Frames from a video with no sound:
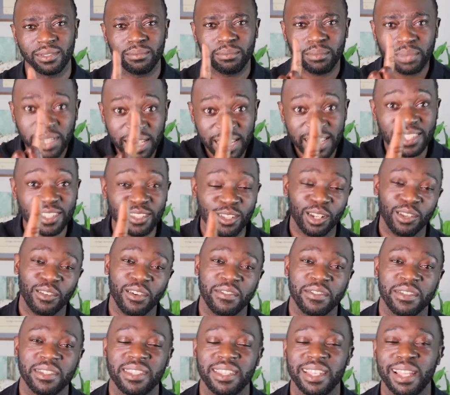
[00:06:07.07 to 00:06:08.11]
Please know that
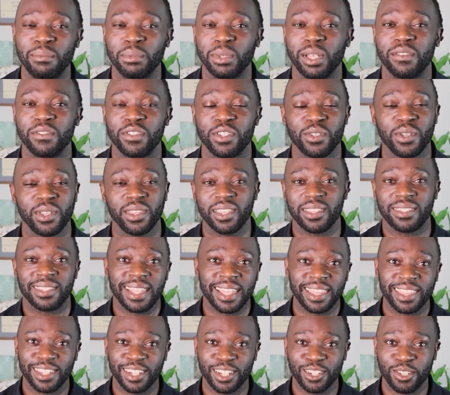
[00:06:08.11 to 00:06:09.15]
Reverend Sam loves you and there's
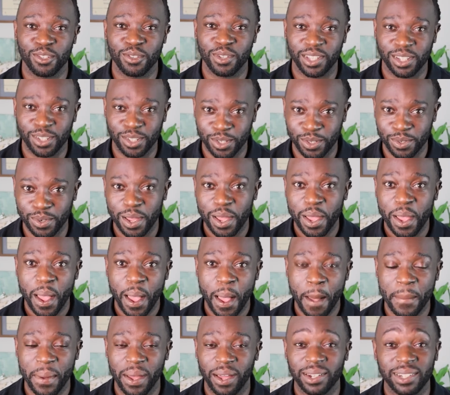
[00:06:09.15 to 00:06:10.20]
nothing that you can do
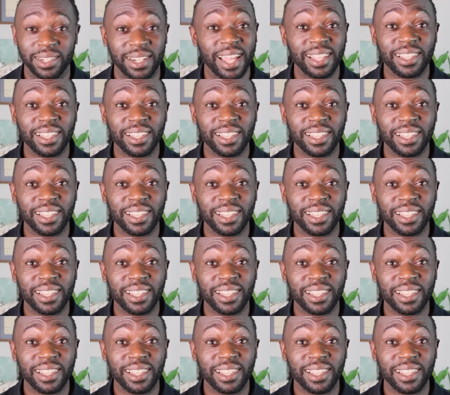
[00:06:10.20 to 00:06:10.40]
about it.